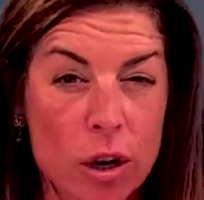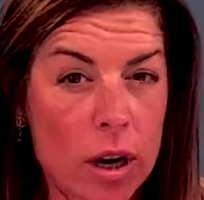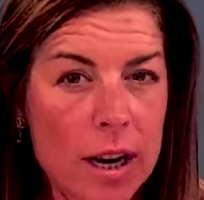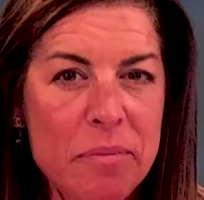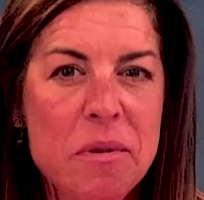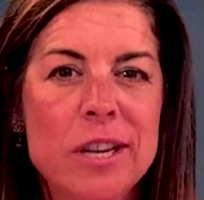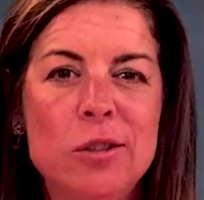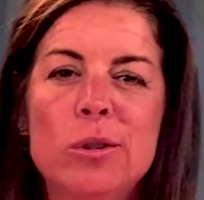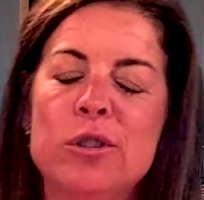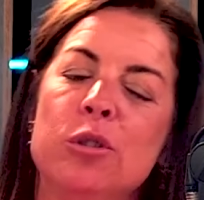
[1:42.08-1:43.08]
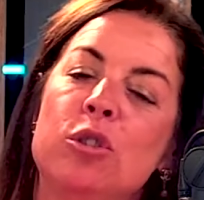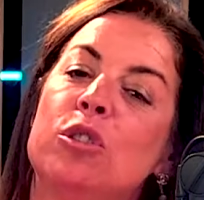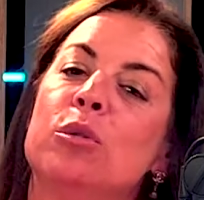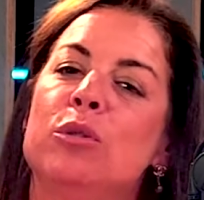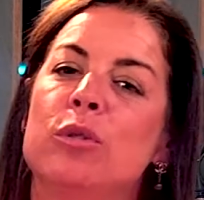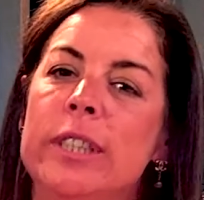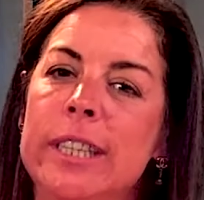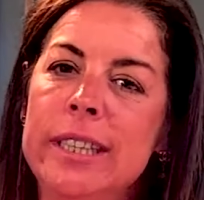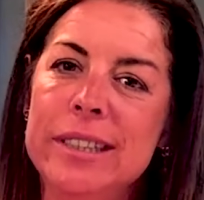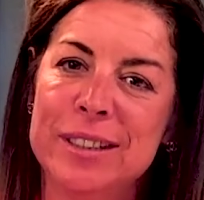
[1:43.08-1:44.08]
let me introduce you
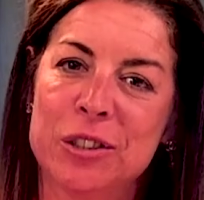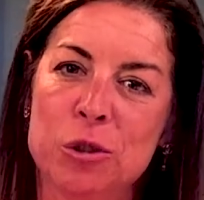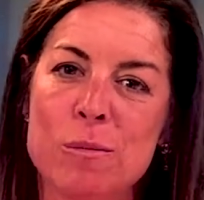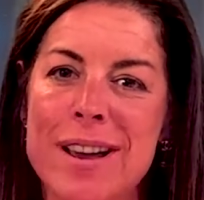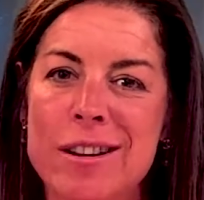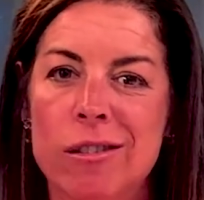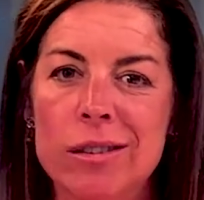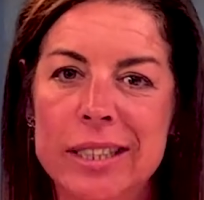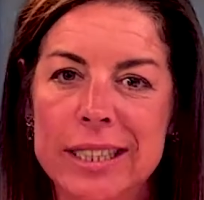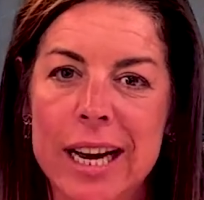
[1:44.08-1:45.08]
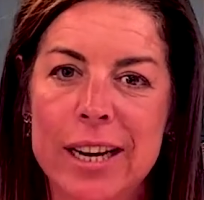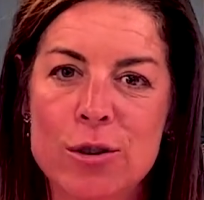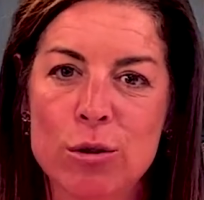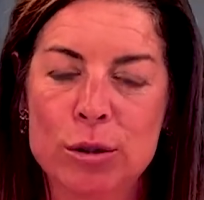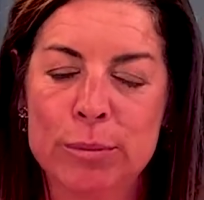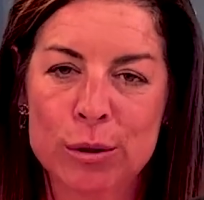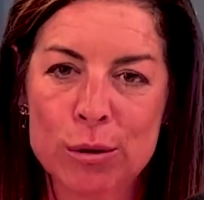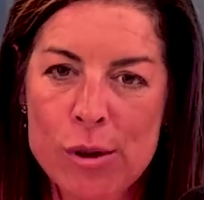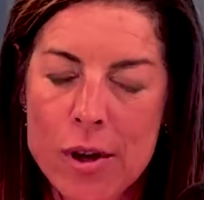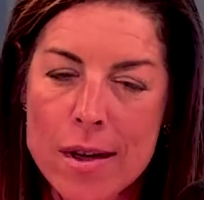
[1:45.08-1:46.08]
today to my colleague Arnaud de
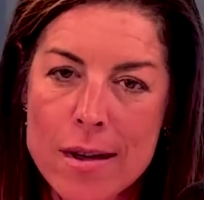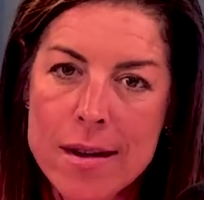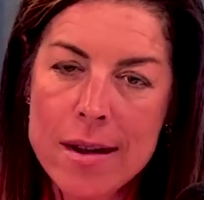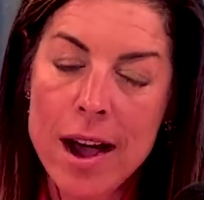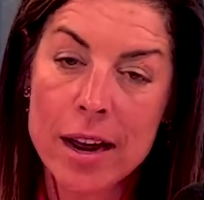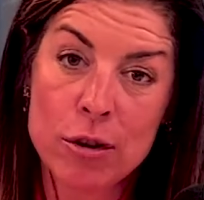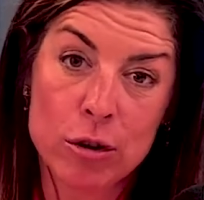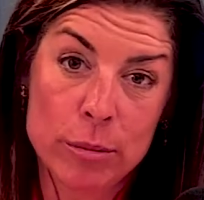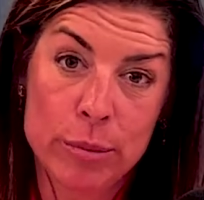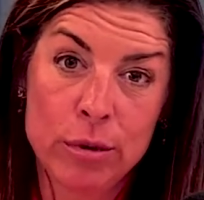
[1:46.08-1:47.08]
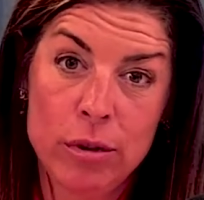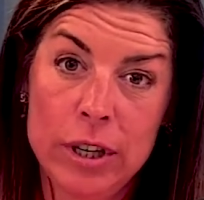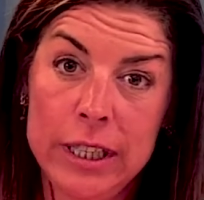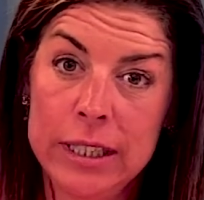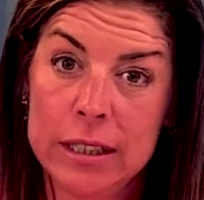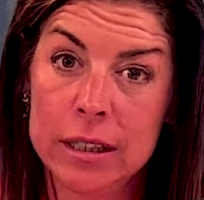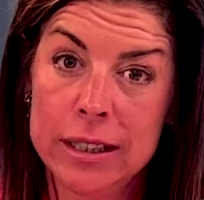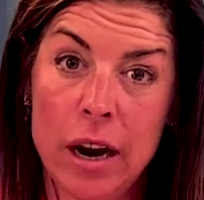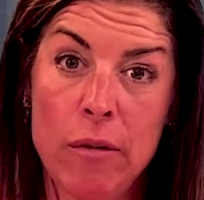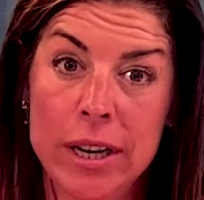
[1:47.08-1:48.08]
Brul. Arnaud de Brul is
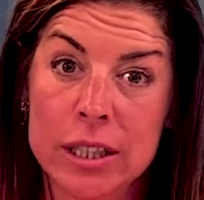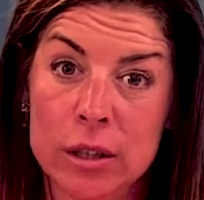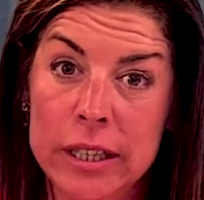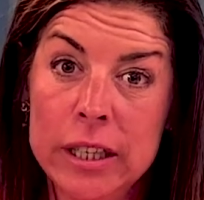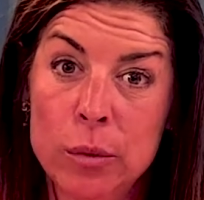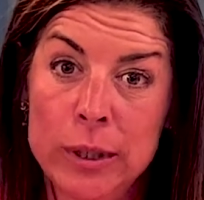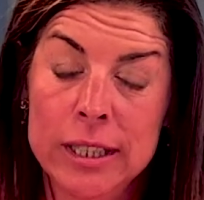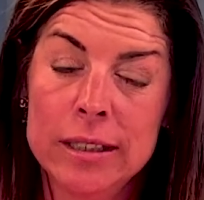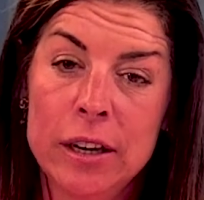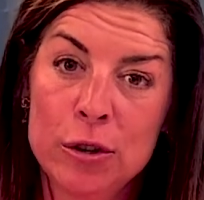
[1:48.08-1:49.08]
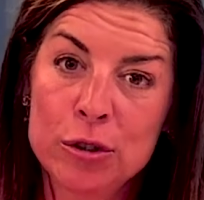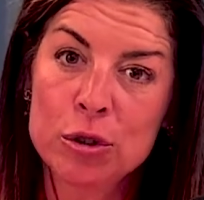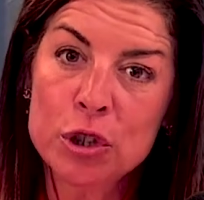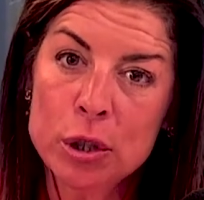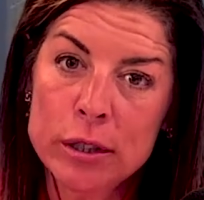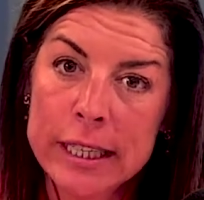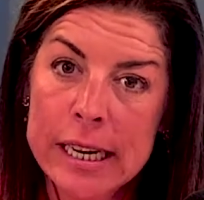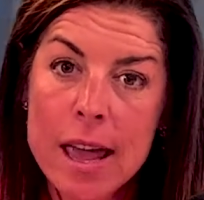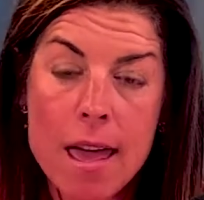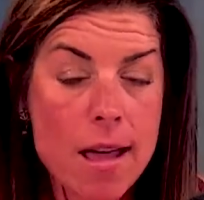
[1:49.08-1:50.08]
a director here within Deloitte
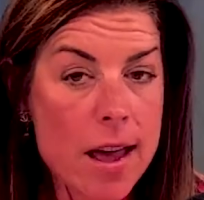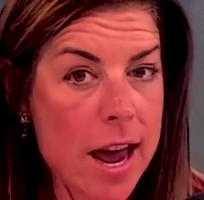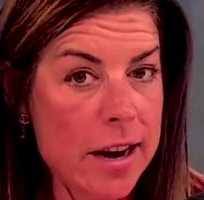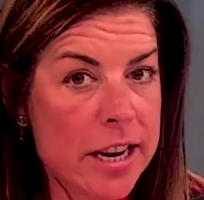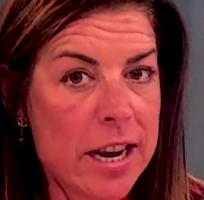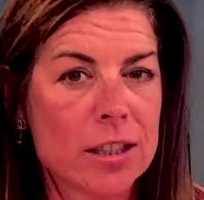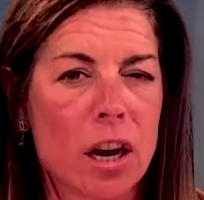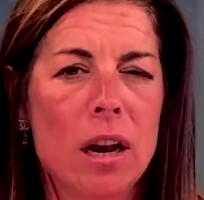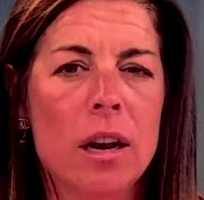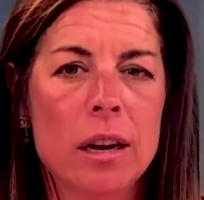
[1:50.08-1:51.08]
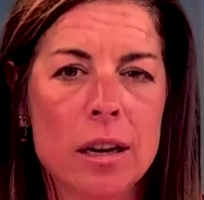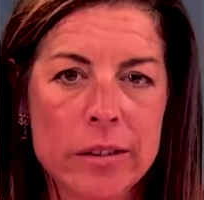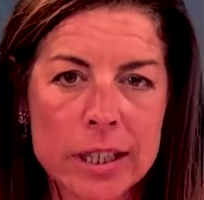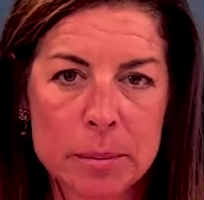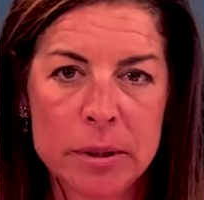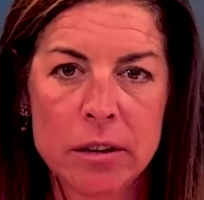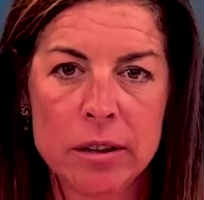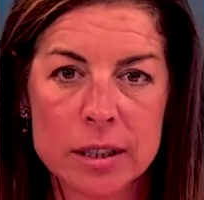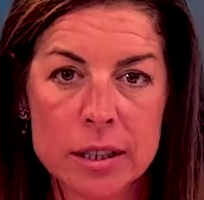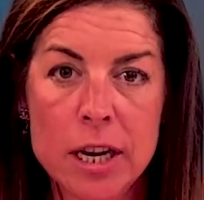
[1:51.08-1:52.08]
Consulting, and he has a lot of
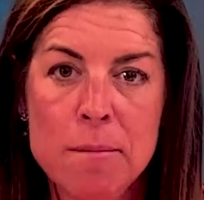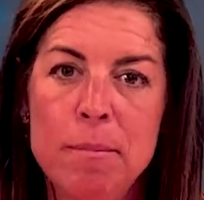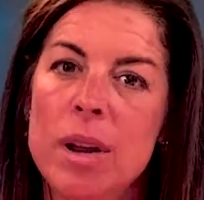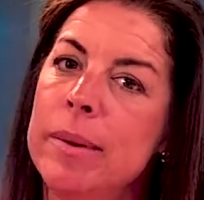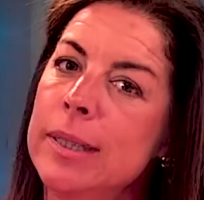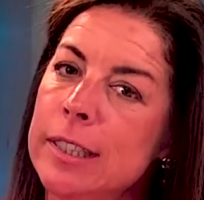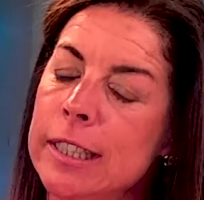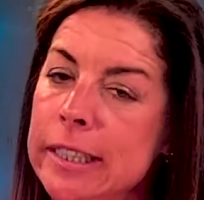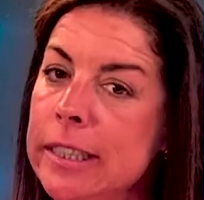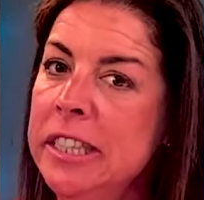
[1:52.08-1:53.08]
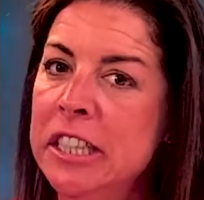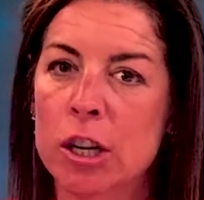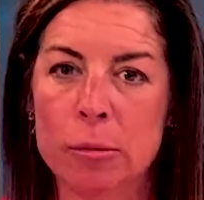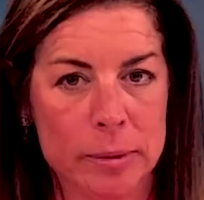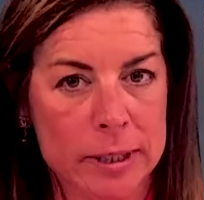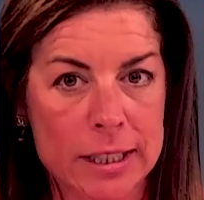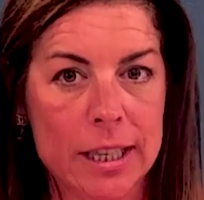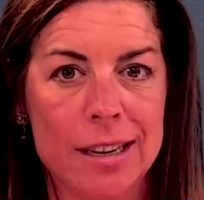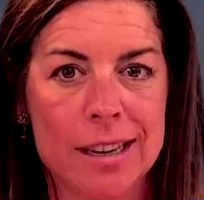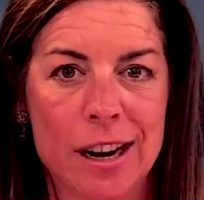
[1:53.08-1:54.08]
experience implementing ERP
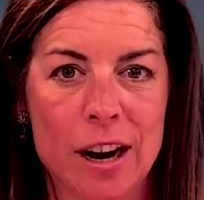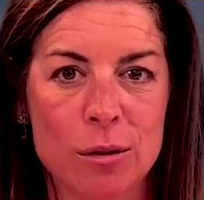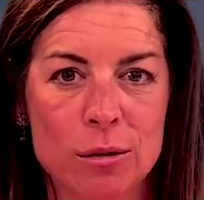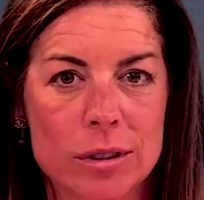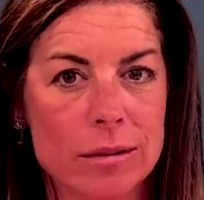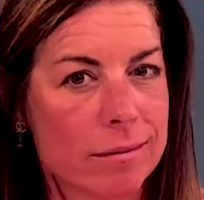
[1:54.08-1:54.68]
in the cloud.